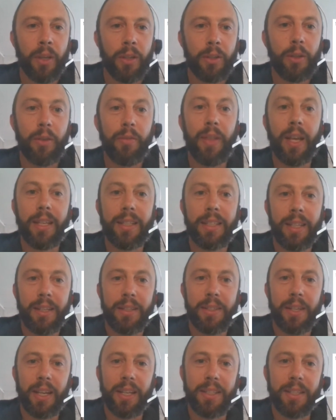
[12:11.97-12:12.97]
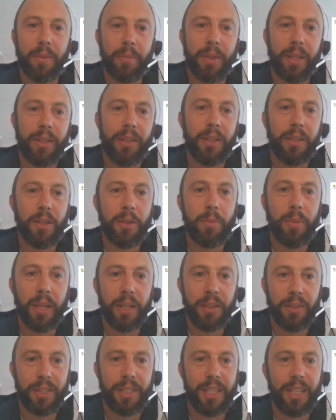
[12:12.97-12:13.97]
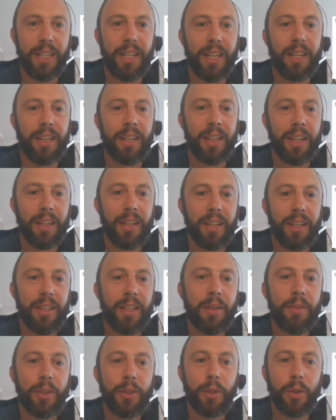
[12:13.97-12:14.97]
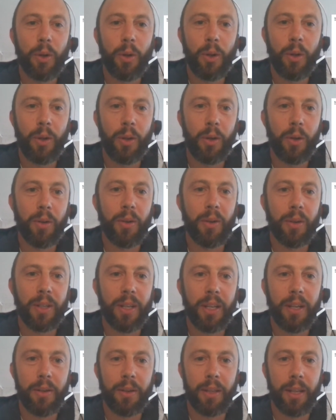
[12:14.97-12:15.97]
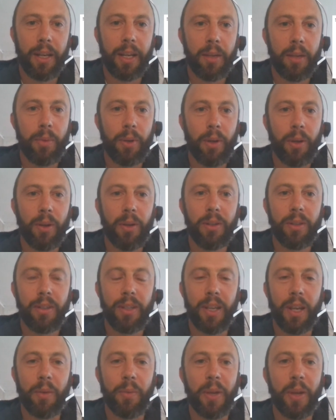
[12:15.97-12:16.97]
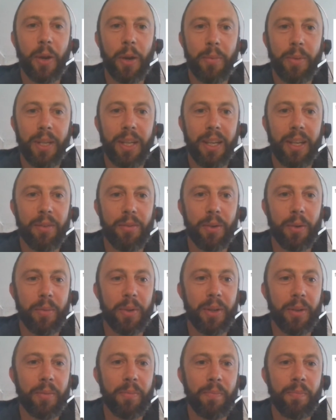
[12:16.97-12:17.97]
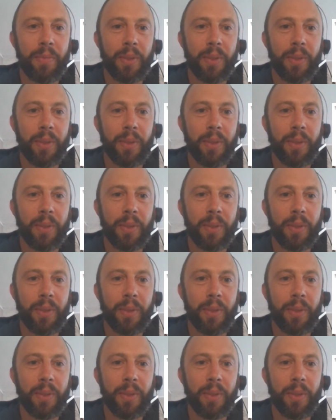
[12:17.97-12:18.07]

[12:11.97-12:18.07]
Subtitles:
So if that sounds like something that you'd be interested in, give us a call or click on the link below, and we hope to hear from you.